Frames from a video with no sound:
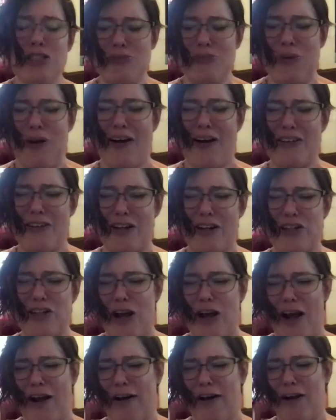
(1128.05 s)
Spastic
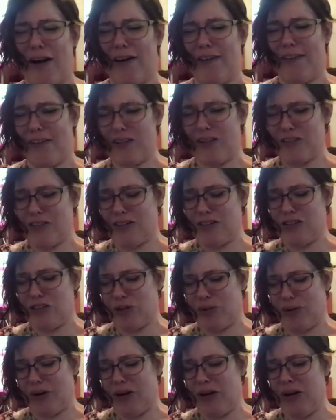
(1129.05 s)
Chatter and listen
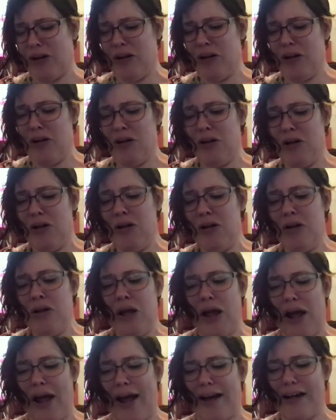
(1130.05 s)
to it
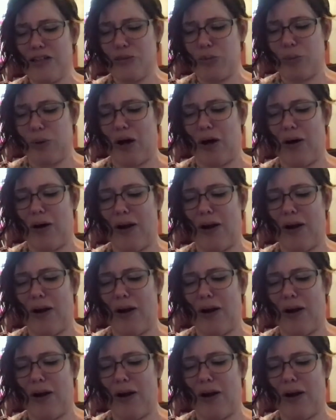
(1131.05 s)
as well.